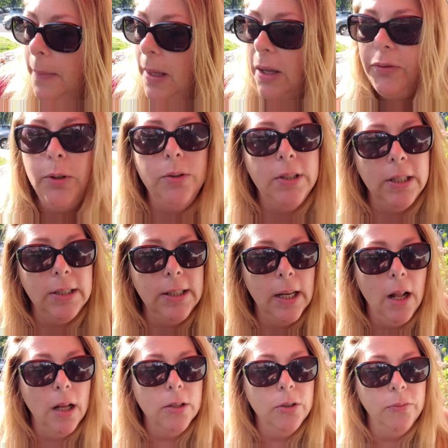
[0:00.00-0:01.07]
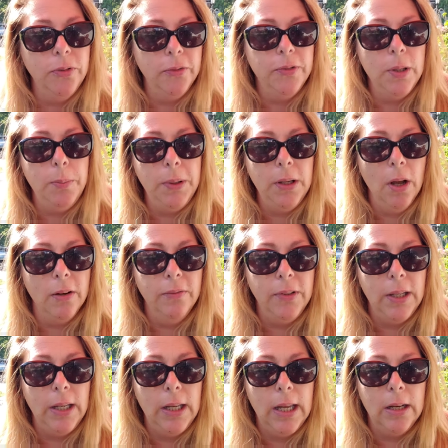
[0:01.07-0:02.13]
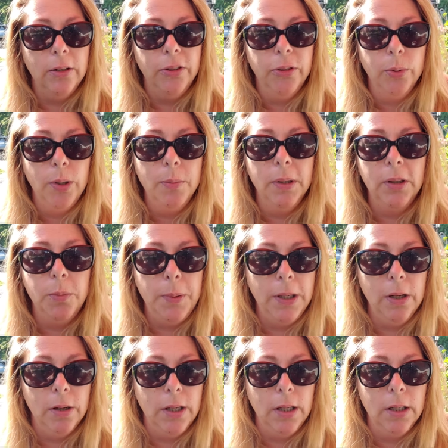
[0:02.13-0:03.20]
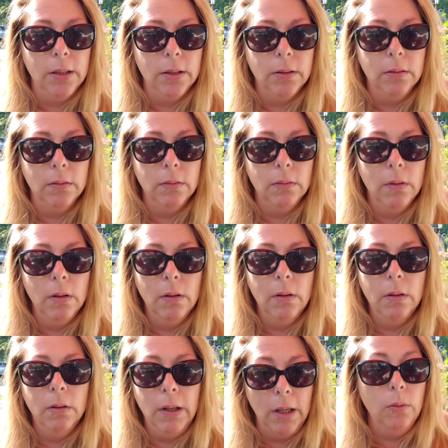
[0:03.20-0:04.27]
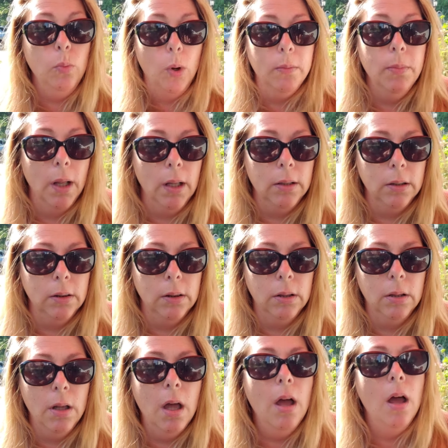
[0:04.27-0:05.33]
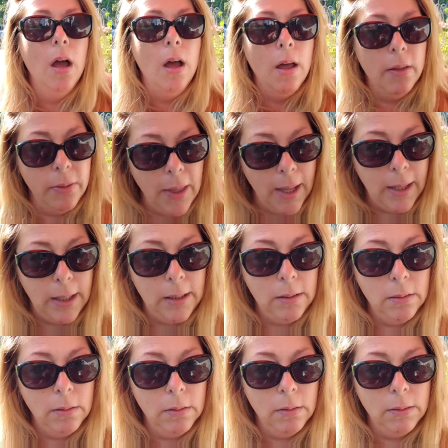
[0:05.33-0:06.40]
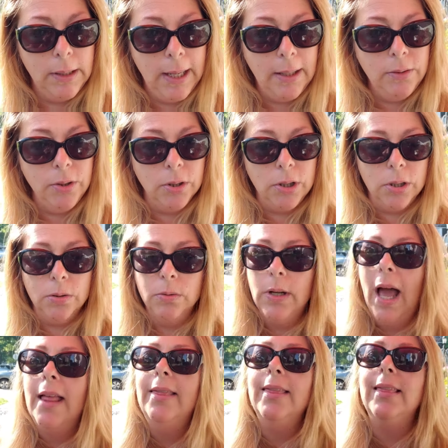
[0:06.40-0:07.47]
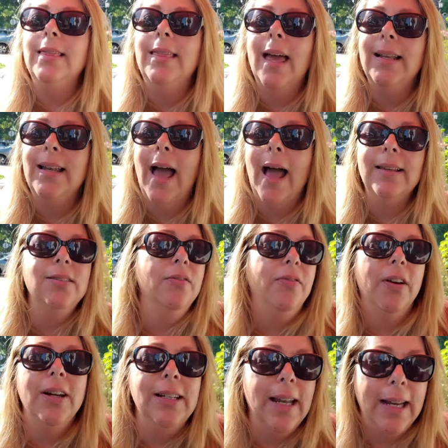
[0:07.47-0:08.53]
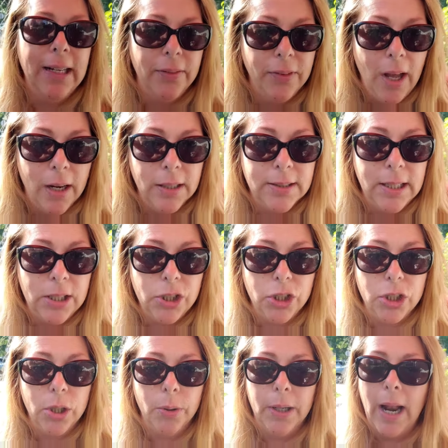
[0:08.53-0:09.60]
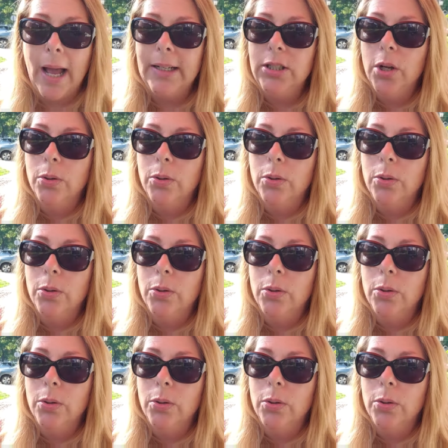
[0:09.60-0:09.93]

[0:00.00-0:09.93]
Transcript: if you didn't get 150 PRV in a 3-month period, in 1 month, they canceled you, and that has a very negative connotation to it. I